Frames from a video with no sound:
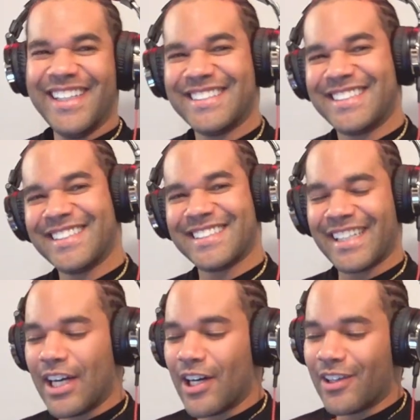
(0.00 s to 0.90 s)
She's
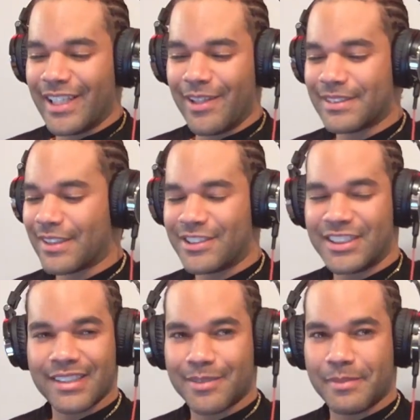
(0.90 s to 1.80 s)
like, oh, he was a
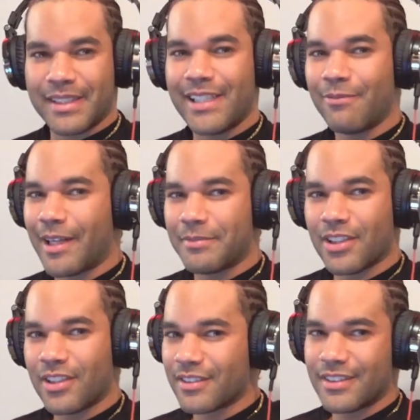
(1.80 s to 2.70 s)
gentleman. He wiped
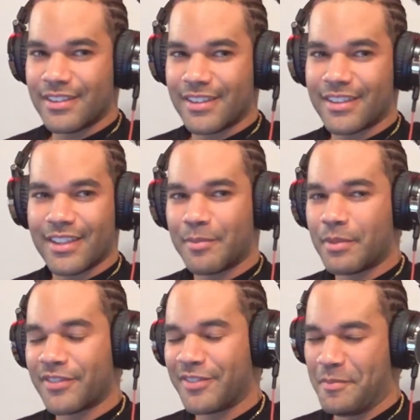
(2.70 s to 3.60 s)
all the cum
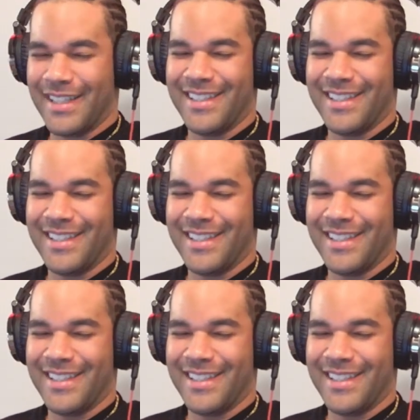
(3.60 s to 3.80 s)
off of me.